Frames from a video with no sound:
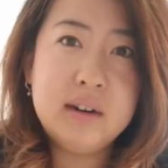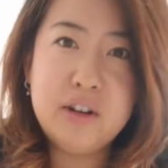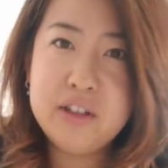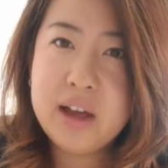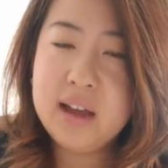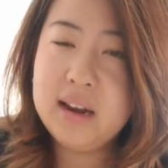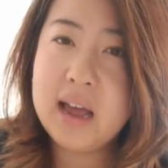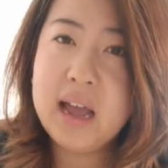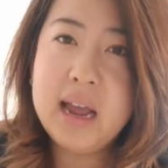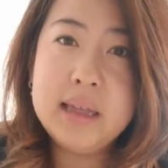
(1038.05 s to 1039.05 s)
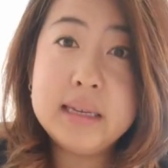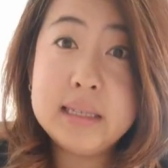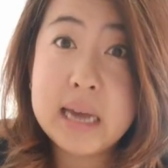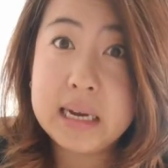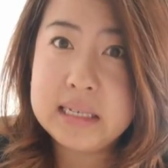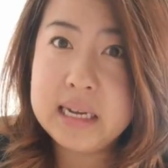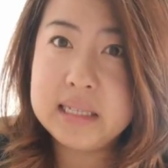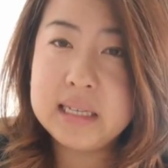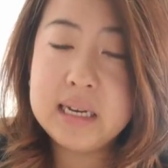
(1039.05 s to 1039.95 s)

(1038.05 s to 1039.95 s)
And all that. And I had the exact dates.